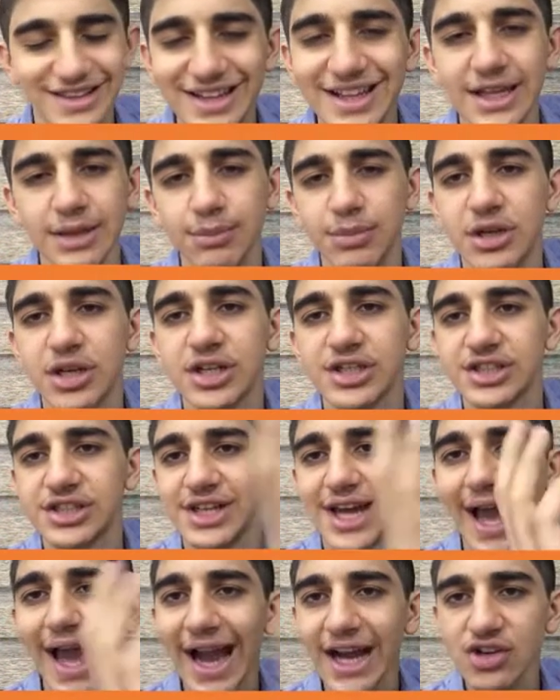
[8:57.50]
d because
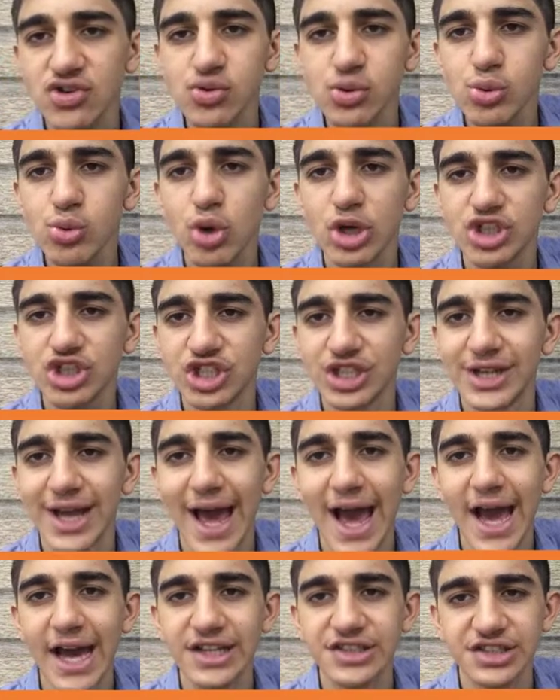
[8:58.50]
the actual
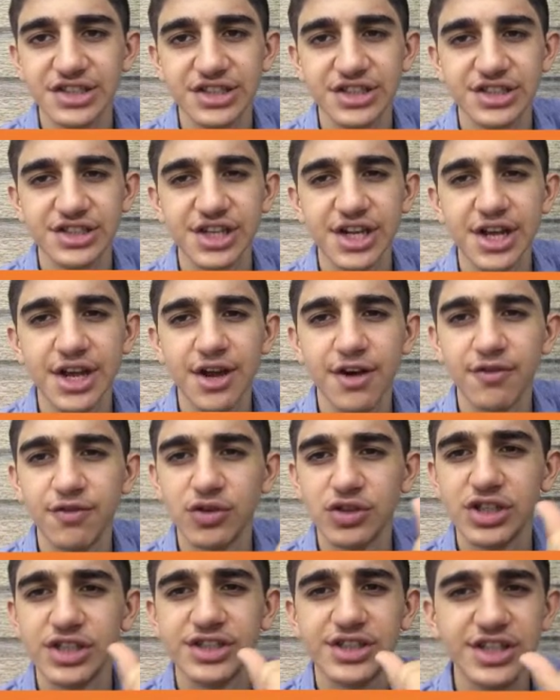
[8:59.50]
question asks
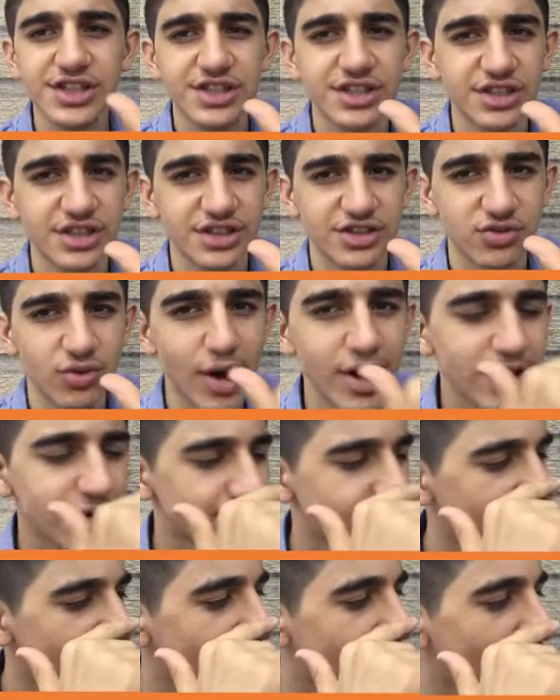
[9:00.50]
for the distance, right?
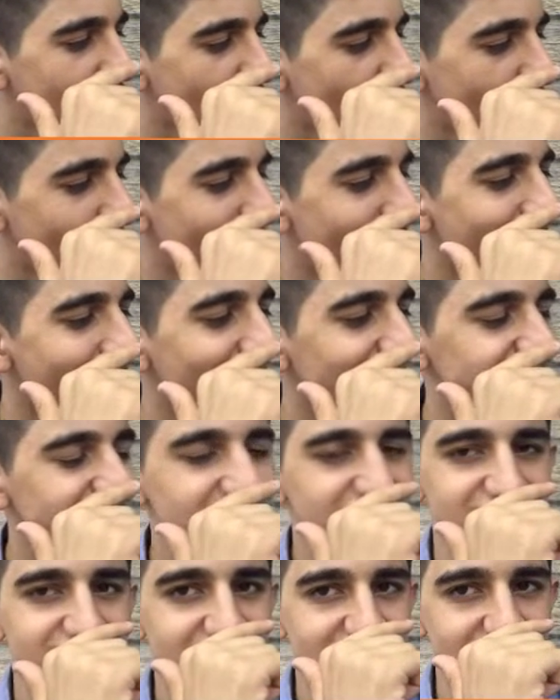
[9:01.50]
We have the
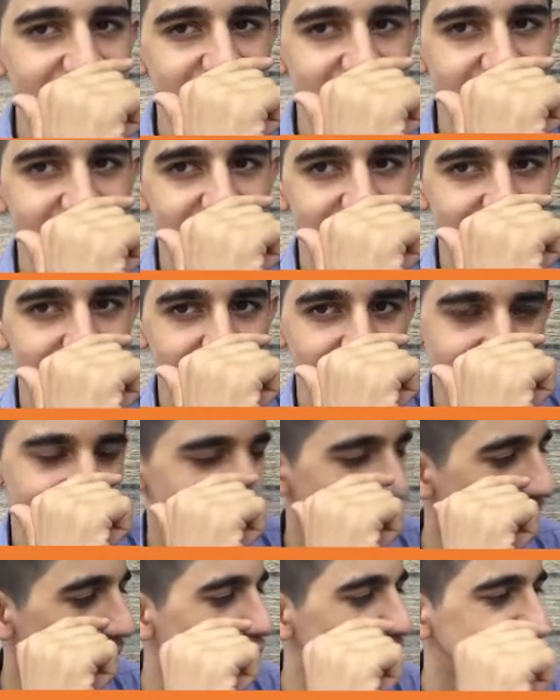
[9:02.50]
t.
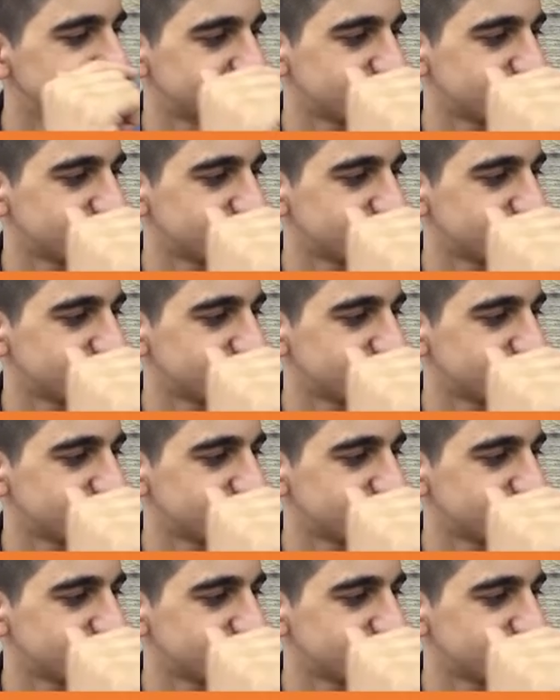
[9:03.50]
Now we